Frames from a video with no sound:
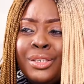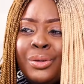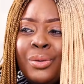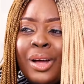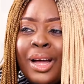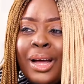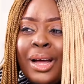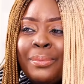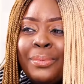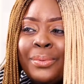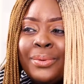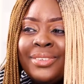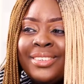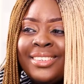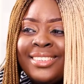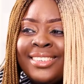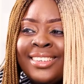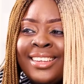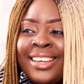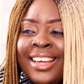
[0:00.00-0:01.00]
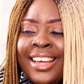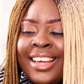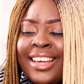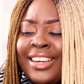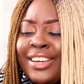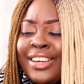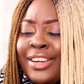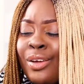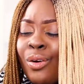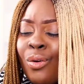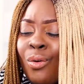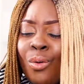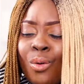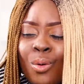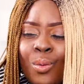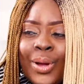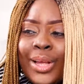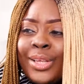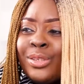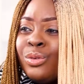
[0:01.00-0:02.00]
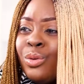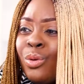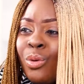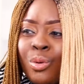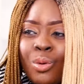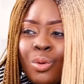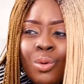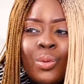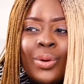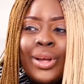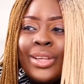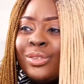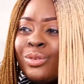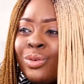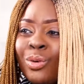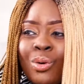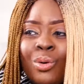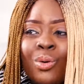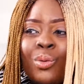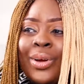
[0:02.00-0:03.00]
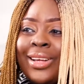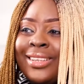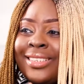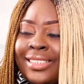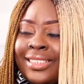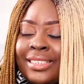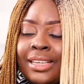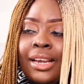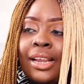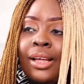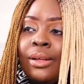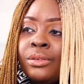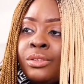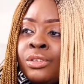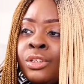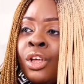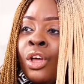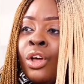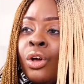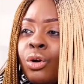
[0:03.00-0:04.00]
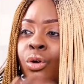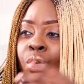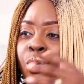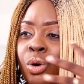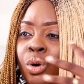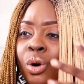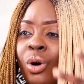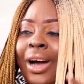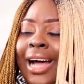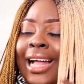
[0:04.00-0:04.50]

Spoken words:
see what happens? They always sell out. Go